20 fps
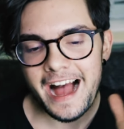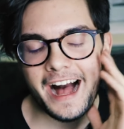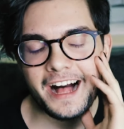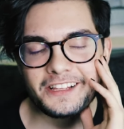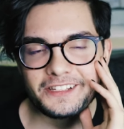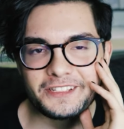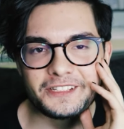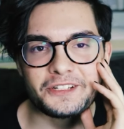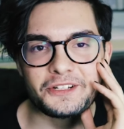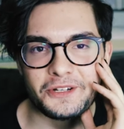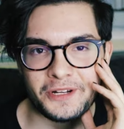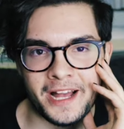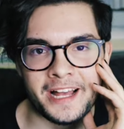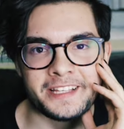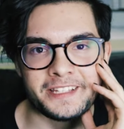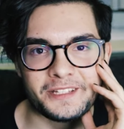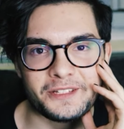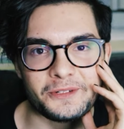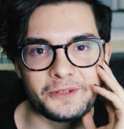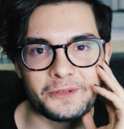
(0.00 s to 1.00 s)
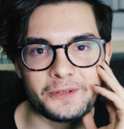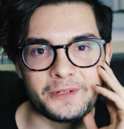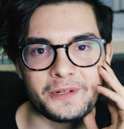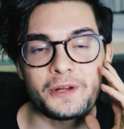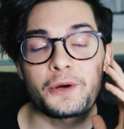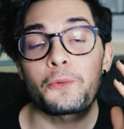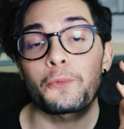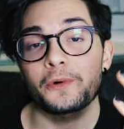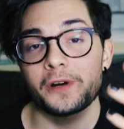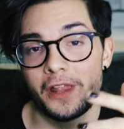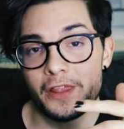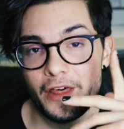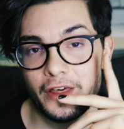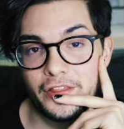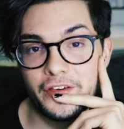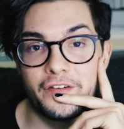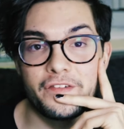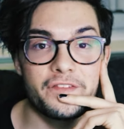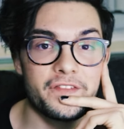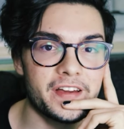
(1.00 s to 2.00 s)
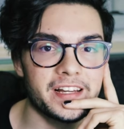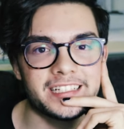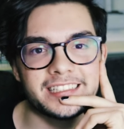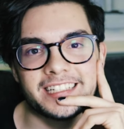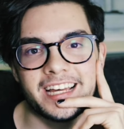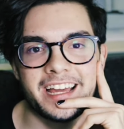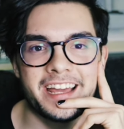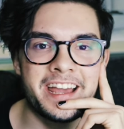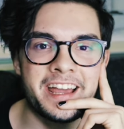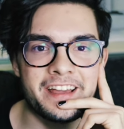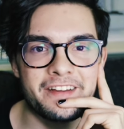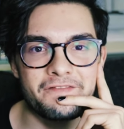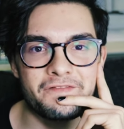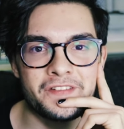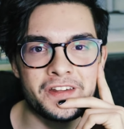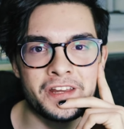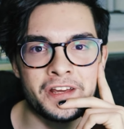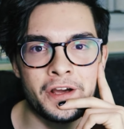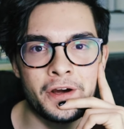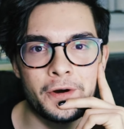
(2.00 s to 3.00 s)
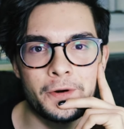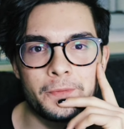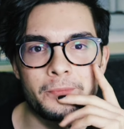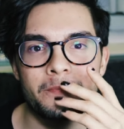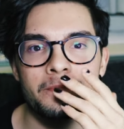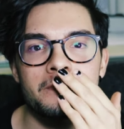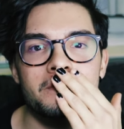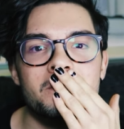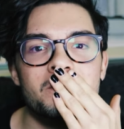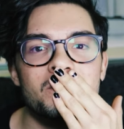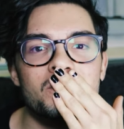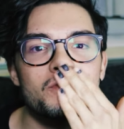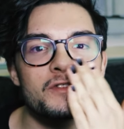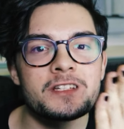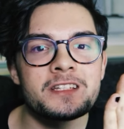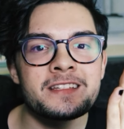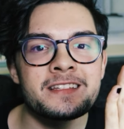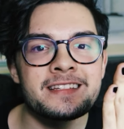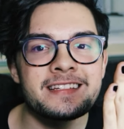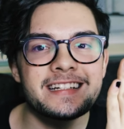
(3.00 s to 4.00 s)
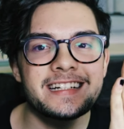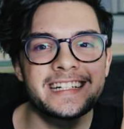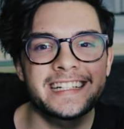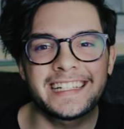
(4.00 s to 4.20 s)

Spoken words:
I'll see you guys soon with another Things I Hate. You're so